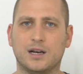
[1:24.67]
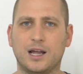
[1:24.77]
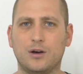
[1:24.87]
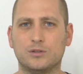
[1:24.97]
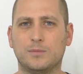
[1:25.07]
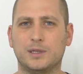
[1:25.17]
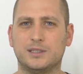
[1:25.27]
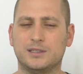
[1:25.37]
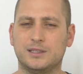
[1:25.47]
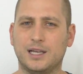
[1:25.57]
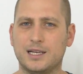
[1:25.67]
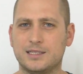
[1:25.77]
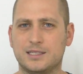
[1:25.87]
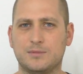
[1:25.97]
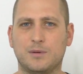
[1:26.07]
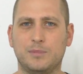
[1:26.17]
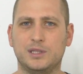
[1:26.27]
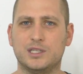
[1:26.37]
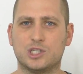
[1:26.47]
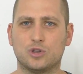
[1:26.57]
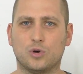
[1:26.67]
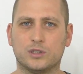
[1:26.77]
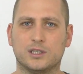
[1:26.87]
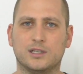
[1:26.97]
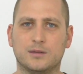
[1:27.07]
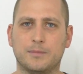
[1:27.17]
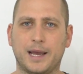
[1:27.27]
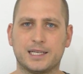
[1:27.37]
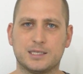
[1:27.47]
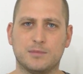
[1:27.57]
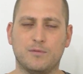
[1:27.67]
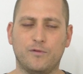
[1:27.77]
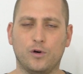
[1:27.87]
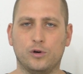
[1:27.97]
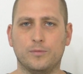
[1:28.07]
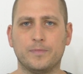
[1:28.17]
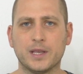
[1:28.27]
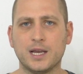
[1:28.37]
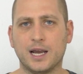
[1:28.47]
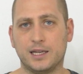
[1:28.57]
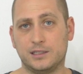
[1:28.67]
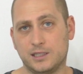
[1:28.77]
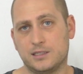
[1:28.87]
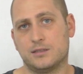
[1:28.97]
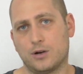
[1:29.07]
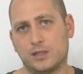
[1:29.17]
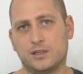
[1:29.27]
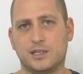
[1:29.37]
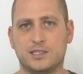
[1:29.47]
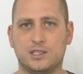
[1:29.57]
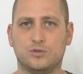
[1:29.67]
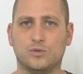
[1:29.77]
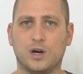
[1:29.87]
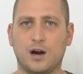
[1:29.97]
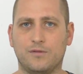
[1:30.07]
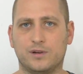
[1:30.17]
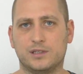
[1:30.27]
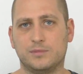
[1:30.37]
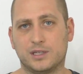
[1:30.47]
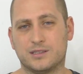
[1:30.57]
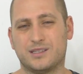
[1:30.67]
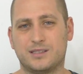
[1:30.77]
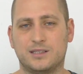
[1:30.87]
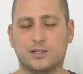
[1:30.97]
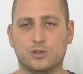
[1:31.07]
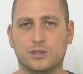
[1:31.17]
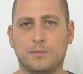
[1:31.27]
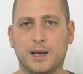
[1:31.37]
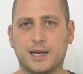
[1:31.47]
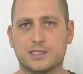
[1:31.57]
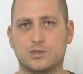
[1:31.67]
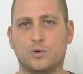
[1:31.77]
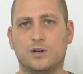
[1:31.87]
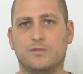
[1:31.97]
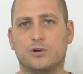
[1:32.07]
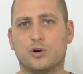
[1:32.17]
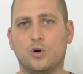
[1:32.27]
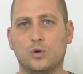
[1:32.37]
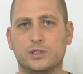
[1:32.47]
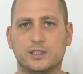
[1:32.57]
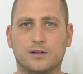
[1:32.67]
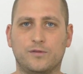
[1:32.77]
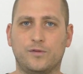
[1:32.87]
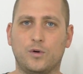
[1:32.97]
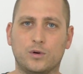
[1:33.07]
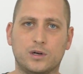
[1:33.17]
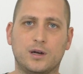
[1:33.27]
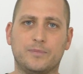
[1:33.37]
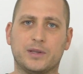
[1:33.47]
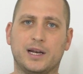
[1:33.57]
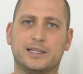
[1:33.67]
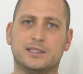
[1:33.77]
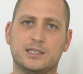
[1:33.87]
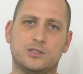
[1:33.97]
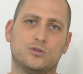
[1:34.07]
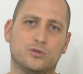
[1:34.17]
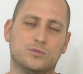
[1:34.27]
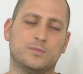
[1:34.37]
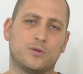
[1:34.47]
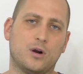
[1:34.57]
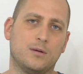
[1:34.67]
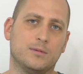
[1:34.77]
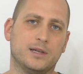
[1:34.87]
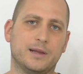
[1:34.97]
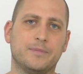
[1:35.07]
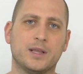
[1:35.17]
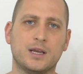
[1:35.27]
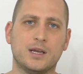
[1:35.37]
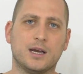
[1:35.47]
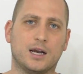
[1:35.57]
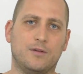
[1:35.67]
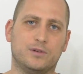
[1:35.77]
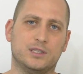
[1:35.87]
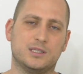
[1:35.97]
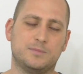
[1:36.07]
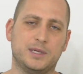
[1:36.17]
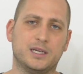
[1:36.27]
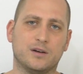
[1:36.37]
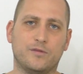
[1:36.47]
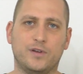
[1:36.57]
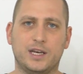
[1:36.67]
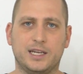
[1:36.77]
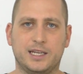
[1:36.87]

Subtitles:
loud, but it does seem a bit distorted at maximum volume. And it is rather easy to cover it because it's sitting on the back, so whenever you're holding the phone like this, you could probably cover the speaker very